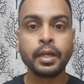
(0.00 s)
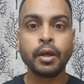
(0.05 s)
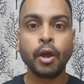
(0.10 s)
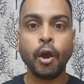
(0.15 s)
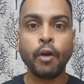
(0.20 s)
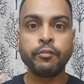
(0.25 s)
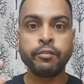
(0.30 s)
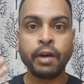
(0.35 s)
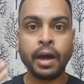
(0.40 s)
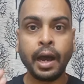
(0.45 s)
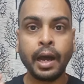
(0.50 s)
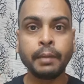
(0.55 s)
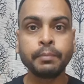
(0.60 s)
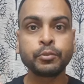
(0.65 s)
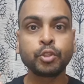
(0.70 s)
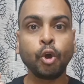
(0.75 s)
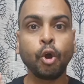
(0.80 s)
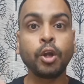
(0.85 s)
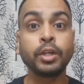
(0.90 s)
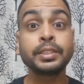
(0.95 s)
of harm
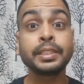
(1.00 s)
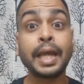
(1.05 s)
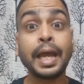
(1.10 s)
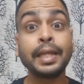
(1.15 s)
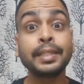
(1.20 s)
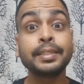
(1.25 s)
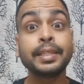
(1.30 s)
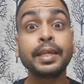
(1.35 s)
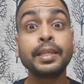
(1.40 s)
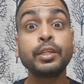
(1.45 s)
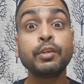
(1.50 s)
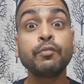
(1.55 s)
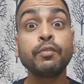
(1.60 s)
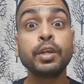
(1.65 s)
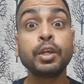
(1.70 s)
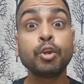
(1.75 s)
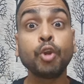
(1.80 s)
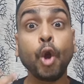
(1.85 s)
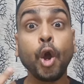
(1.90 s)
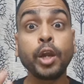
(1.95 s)
thoughts, and then you
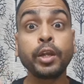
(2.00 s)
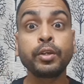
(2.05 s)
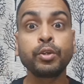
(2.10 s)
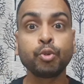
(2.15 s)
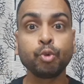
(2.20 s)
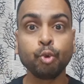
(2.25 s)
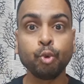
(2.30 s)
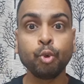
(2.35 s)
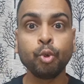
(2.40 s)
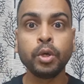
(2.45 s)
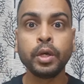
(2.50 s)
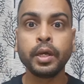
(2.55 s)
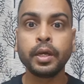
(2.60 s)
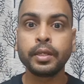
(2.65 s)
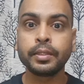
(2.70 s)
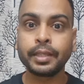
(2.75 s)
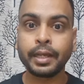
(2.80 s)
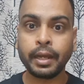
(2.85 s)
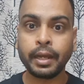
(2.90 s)
will not do the